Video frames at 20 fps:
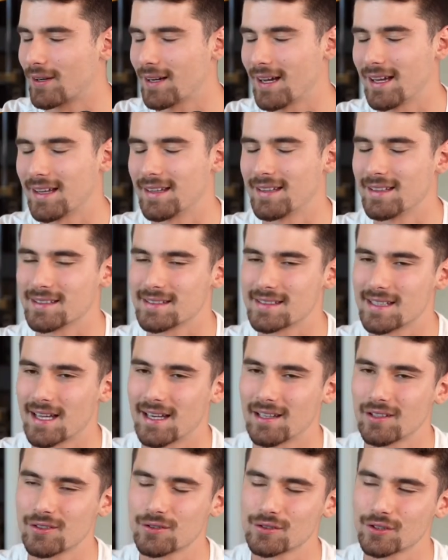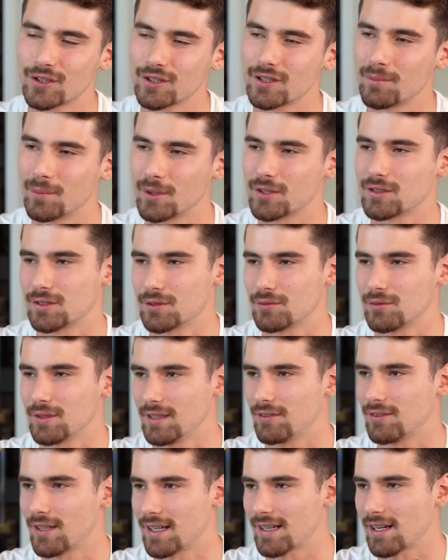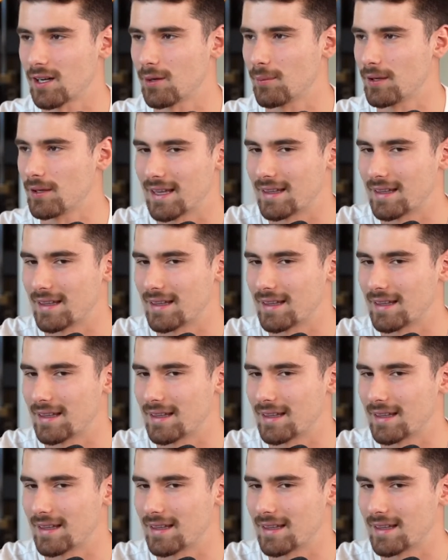poor dad this that and those are good books to read right now but